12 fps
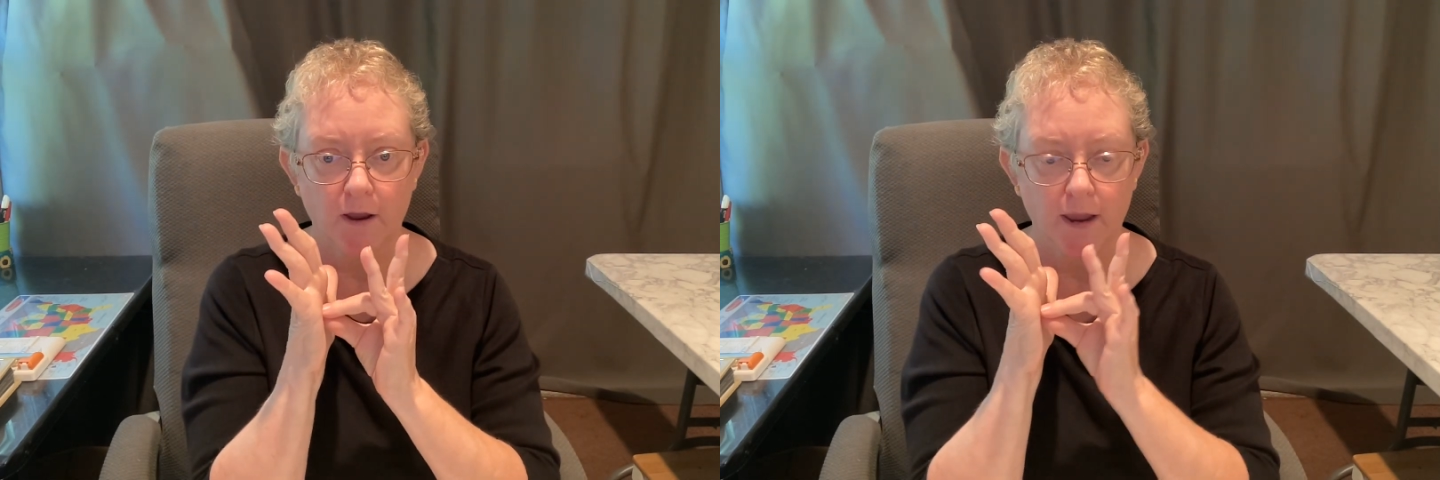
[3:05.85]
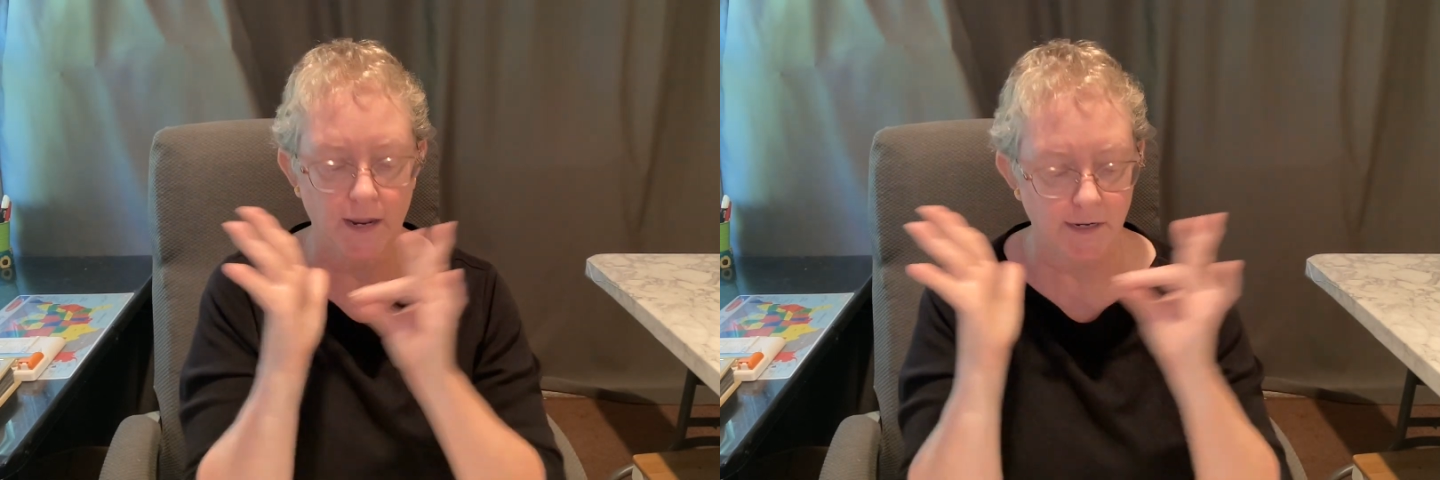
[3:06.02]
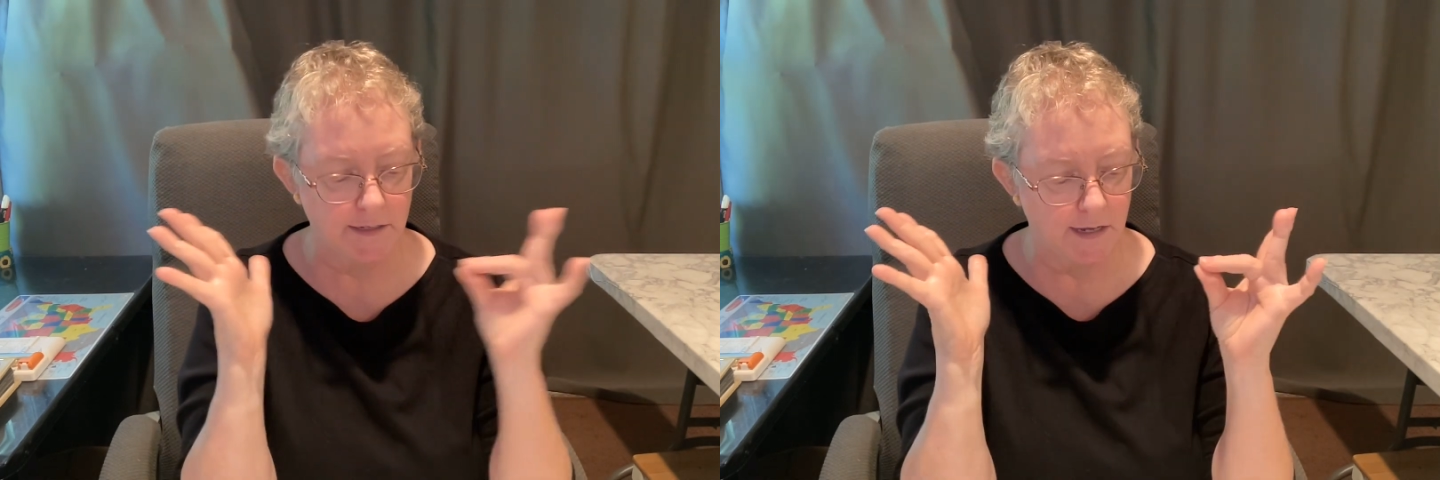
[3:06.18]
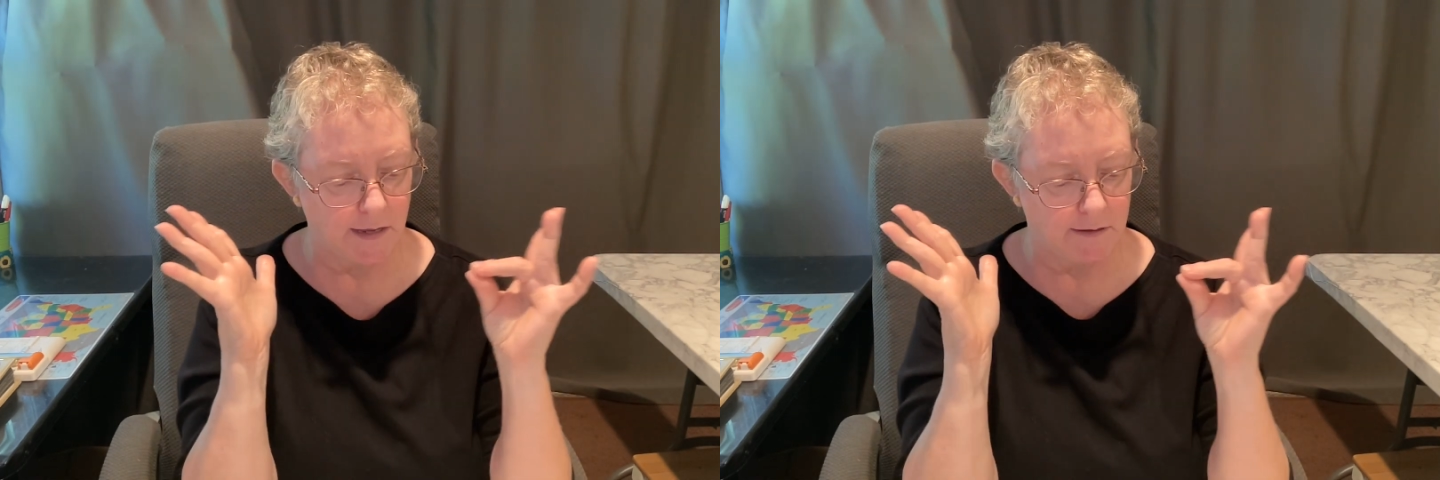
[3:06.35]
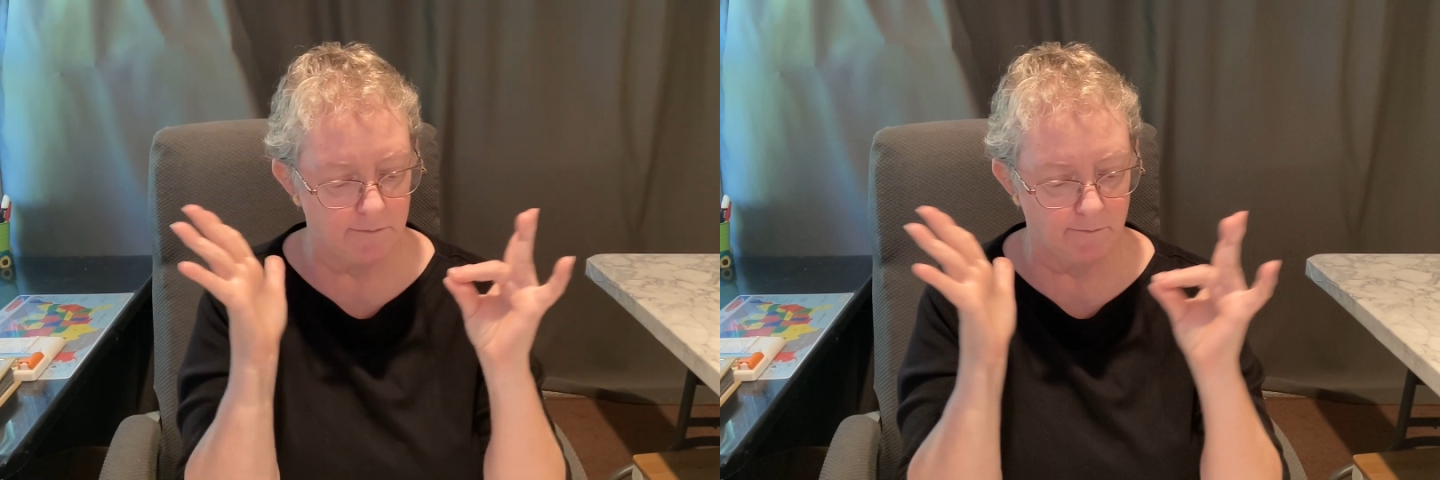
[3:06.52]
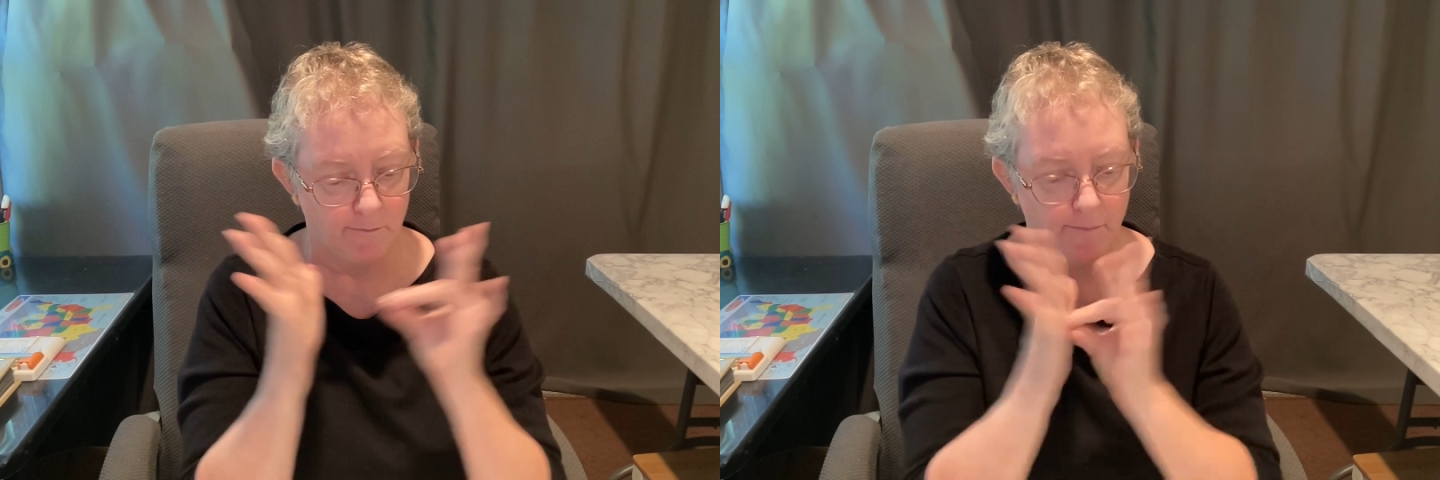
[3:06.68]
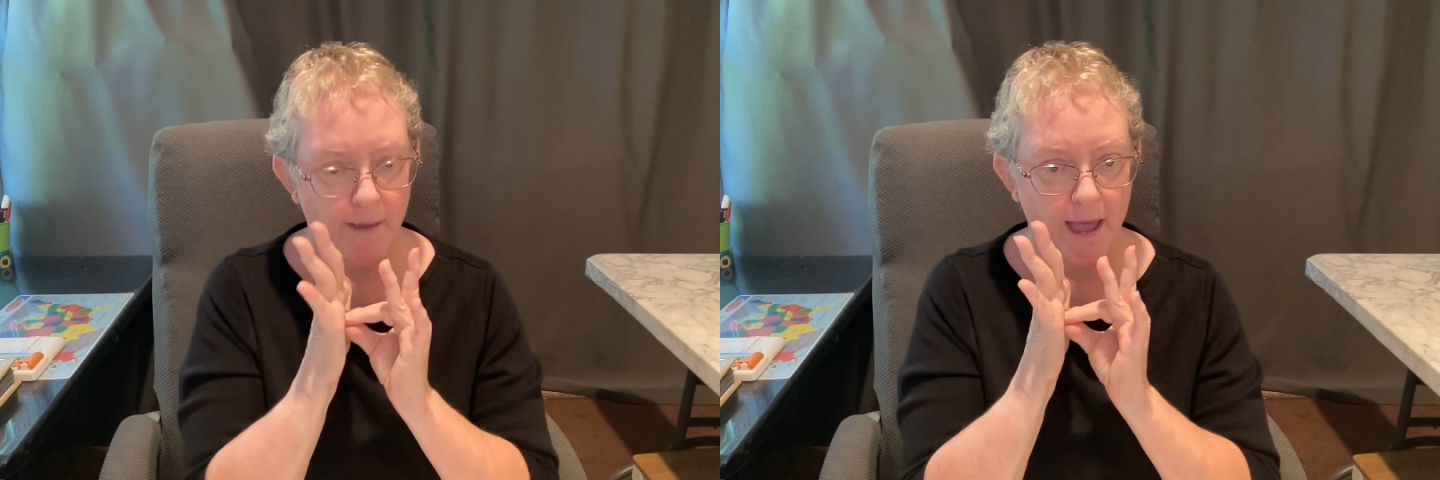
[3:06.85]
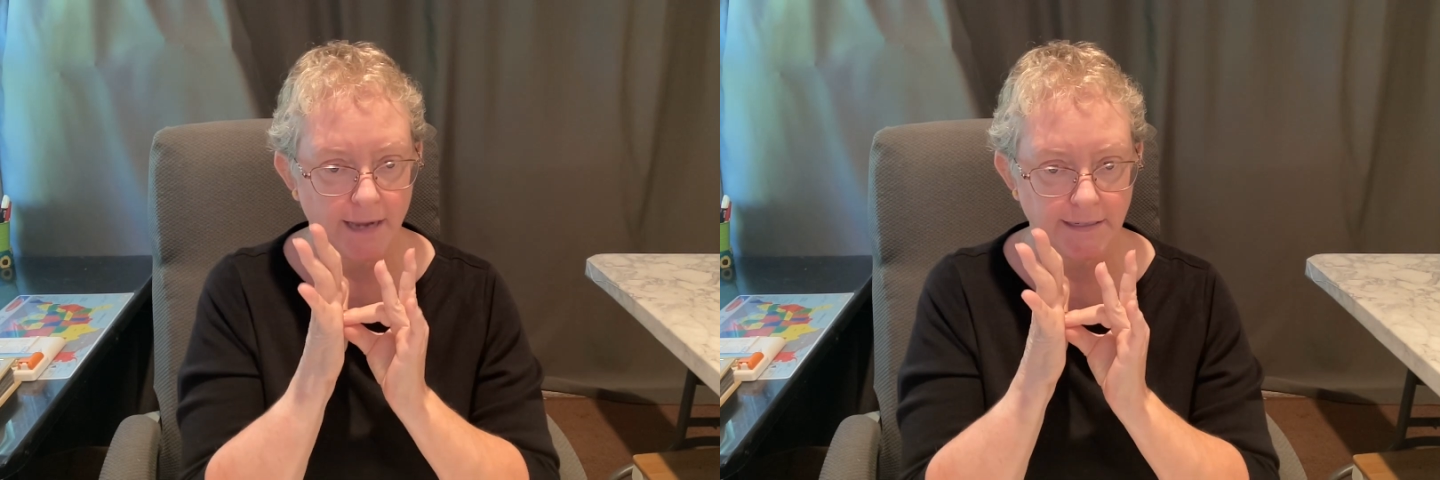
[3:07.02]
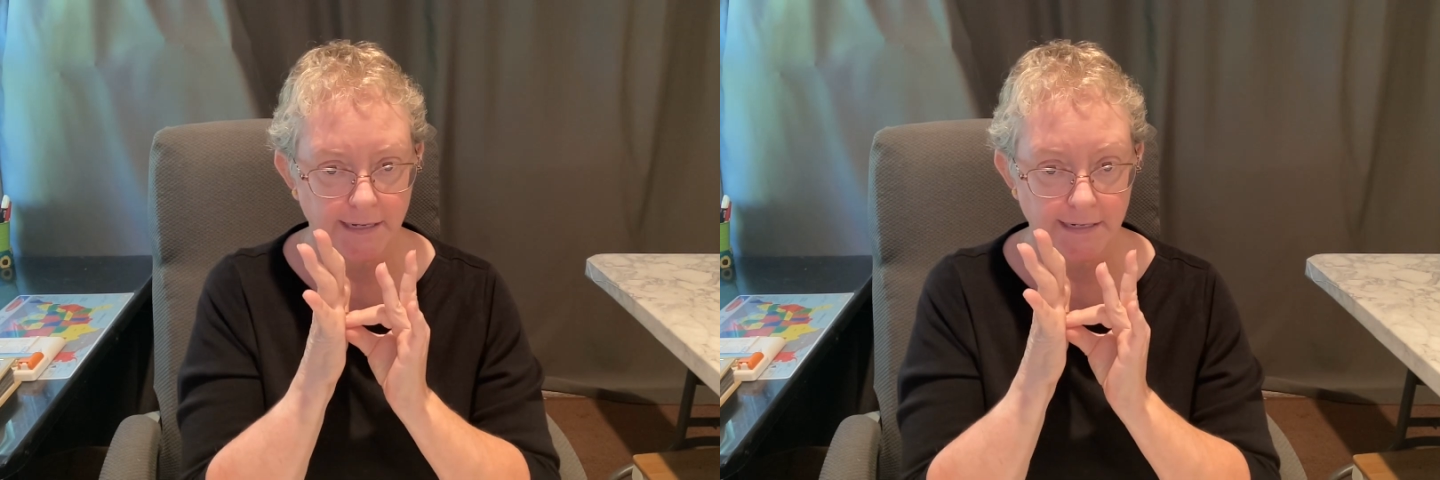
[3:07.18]
hand.
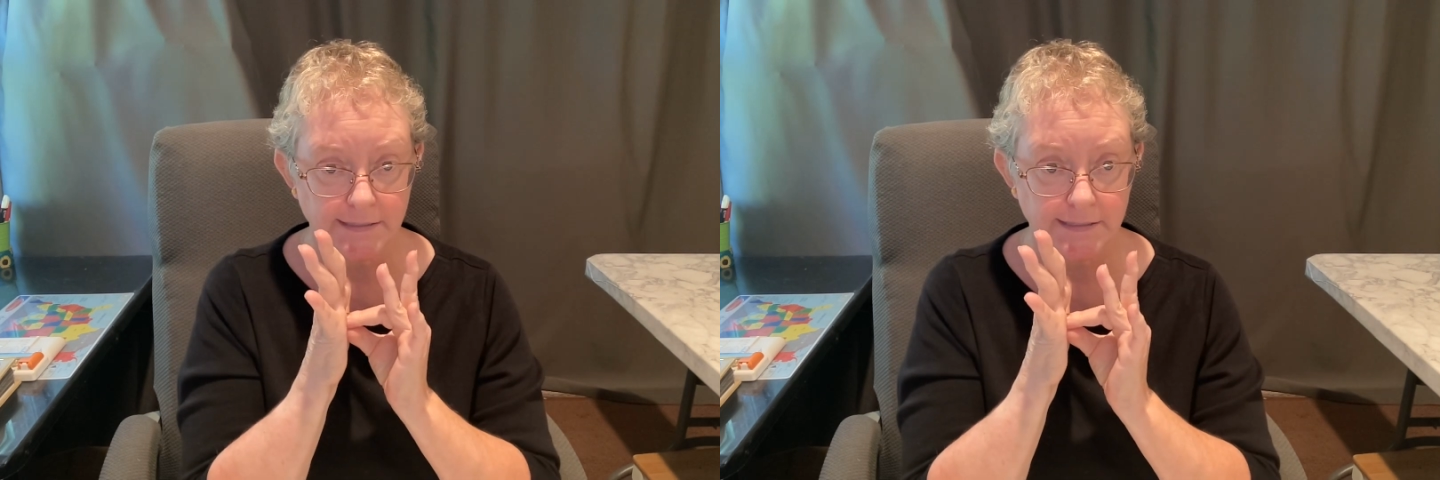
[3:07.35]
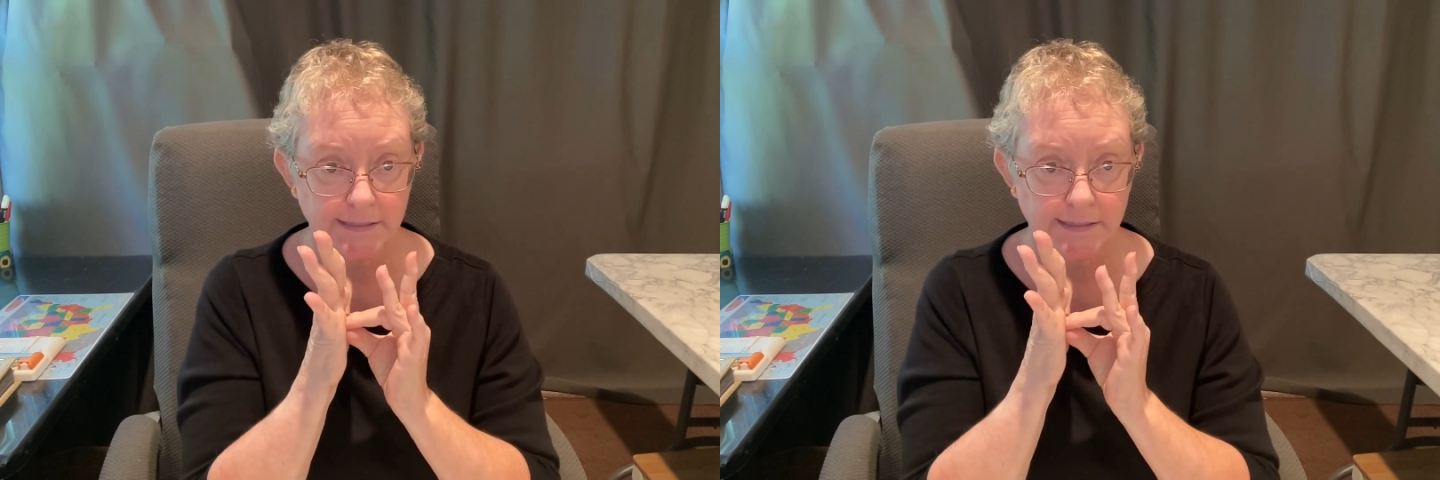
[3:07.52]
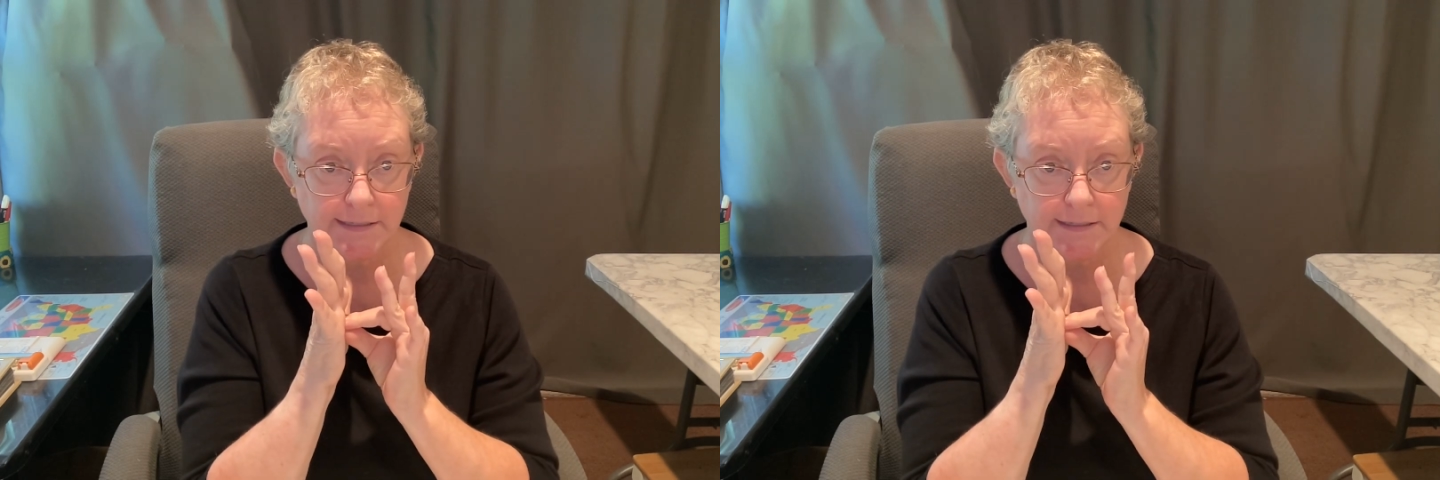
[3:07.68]
Magnet.